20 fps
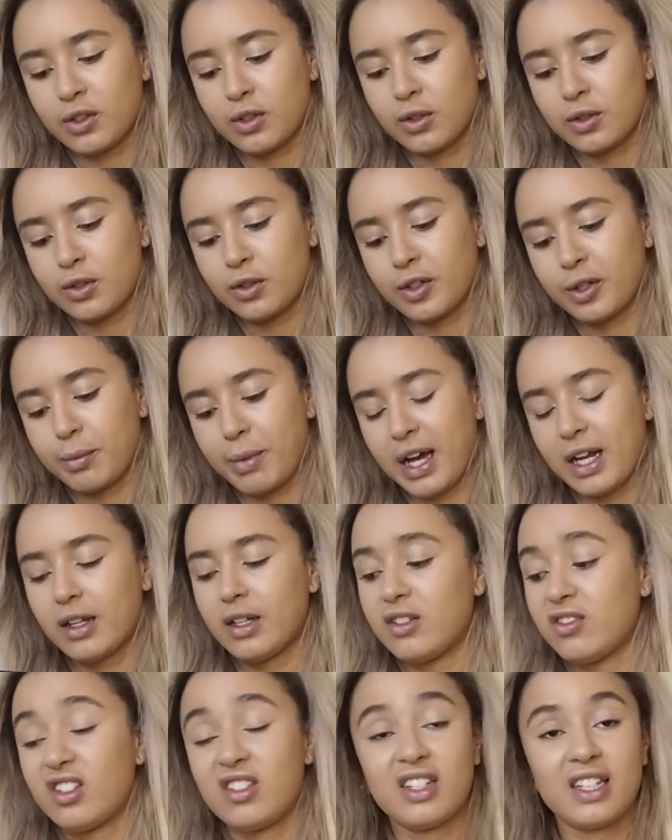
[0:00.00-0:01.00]
Contouring
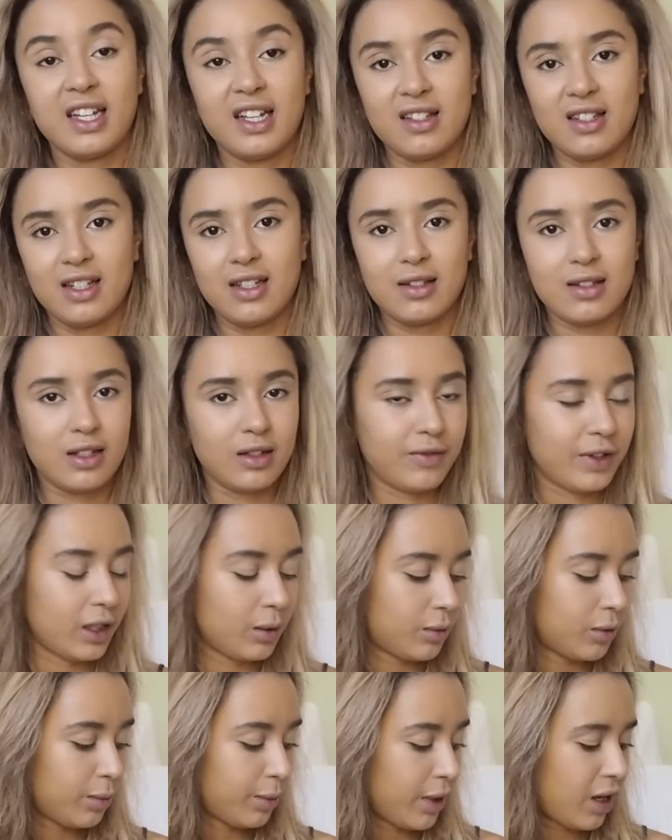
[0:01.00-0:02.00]
Palette, just in case it is still
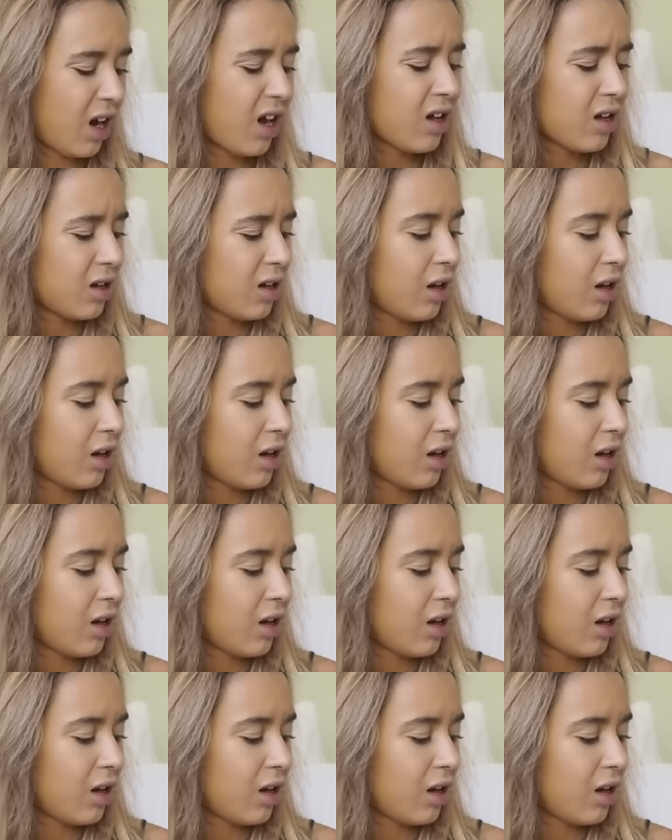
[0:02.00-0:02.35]
available, but